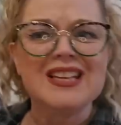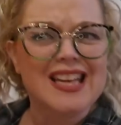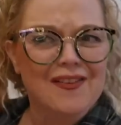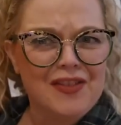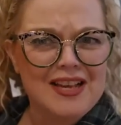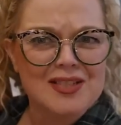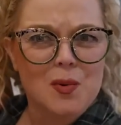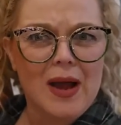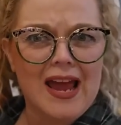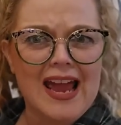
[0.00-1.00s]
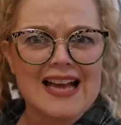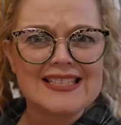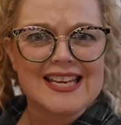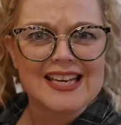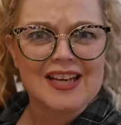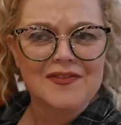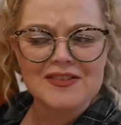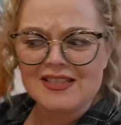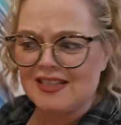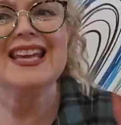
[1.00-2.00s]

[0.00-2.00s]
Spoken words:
give things away as gifts,